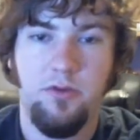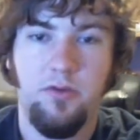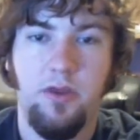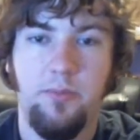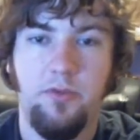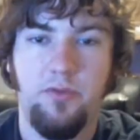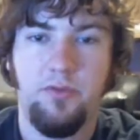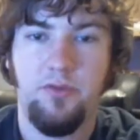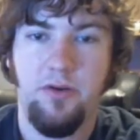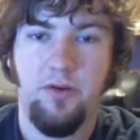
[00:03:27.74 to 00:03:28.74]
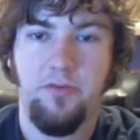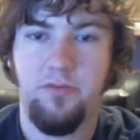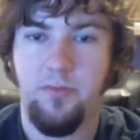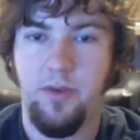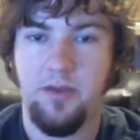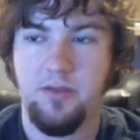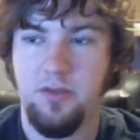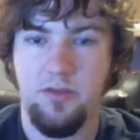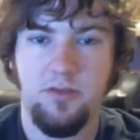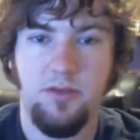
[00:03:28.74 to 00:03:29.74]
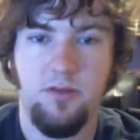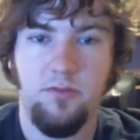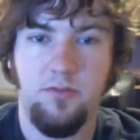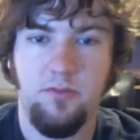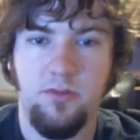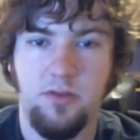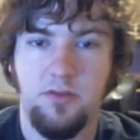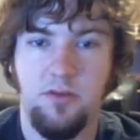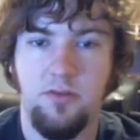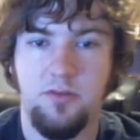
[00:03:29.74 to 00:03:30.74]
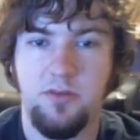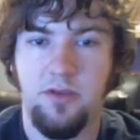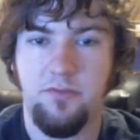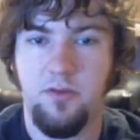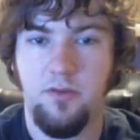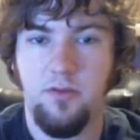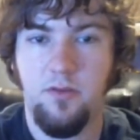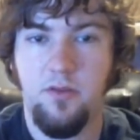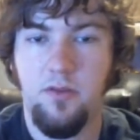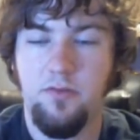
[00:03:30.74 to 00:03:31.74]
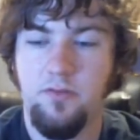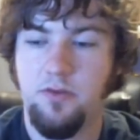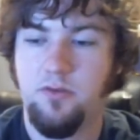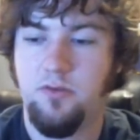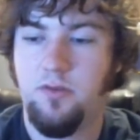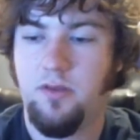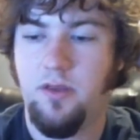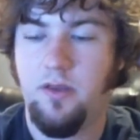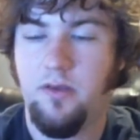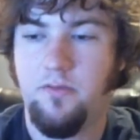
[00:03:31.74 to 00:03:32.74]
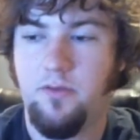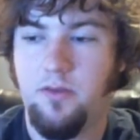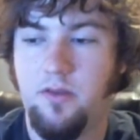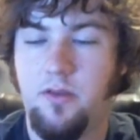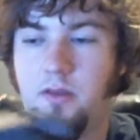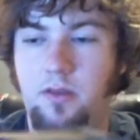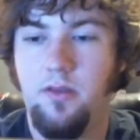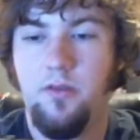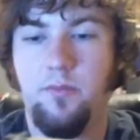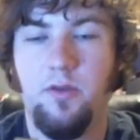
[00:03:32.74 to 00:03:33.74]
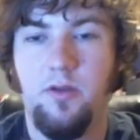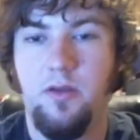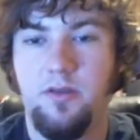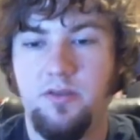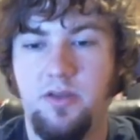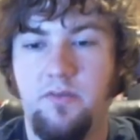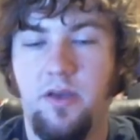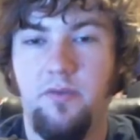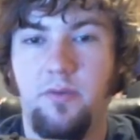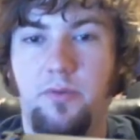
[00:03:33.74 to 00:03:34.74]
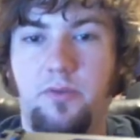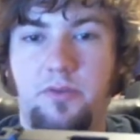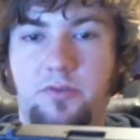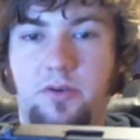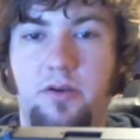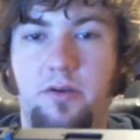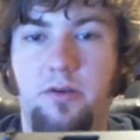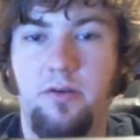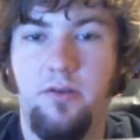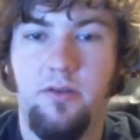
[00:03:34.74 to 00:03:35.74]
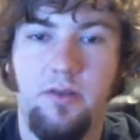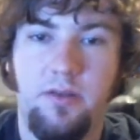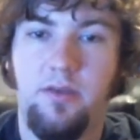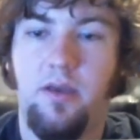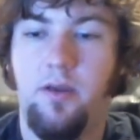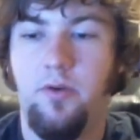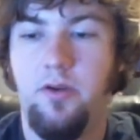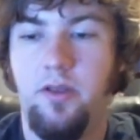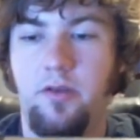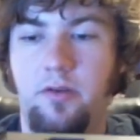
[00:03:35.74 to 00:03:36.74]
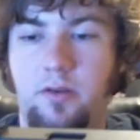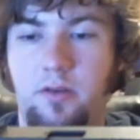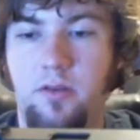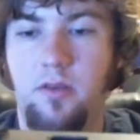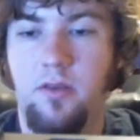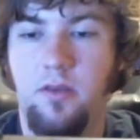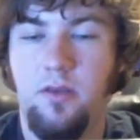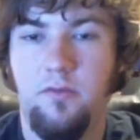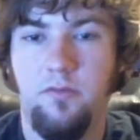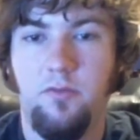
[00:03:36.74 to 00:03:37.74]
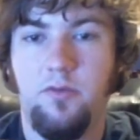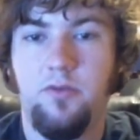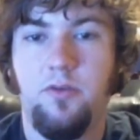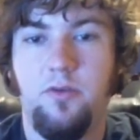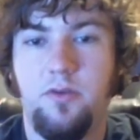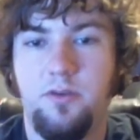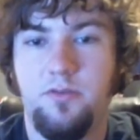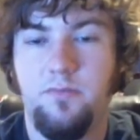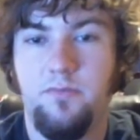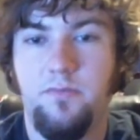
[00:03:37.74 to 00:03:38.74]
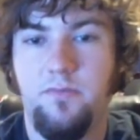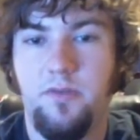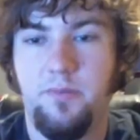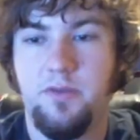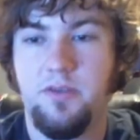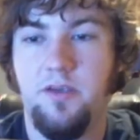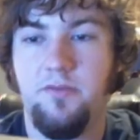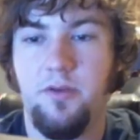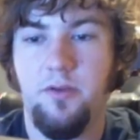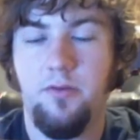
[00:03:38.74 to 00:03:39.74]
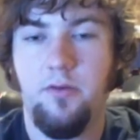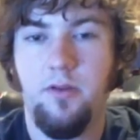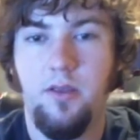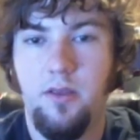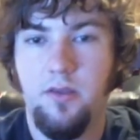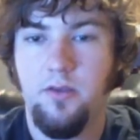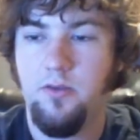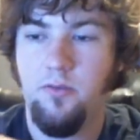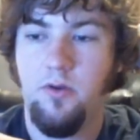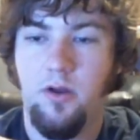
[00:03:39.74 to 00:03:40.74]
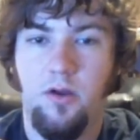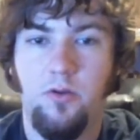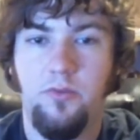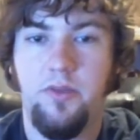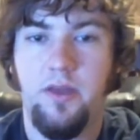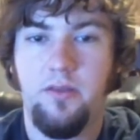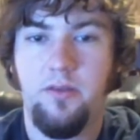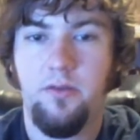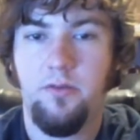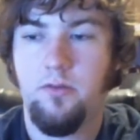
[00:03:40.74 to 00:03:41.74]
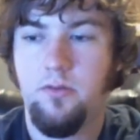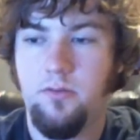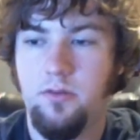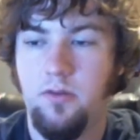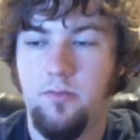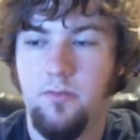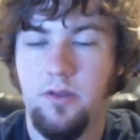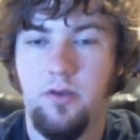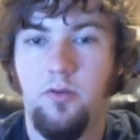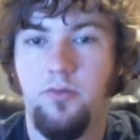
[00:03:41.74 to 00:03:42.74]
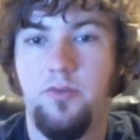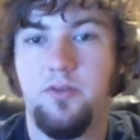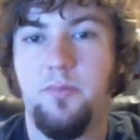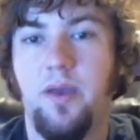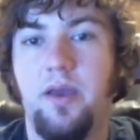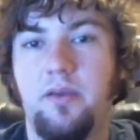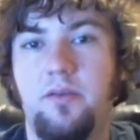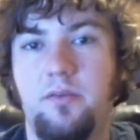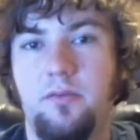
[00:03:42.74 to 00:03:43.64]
can't pull the trigger if the magazine is in. That's another safety feature that they have. But instead of having to pull the trigger and let the hammer down, if you want to, you can just flip the safety on. You do want to hold that though, like hold this back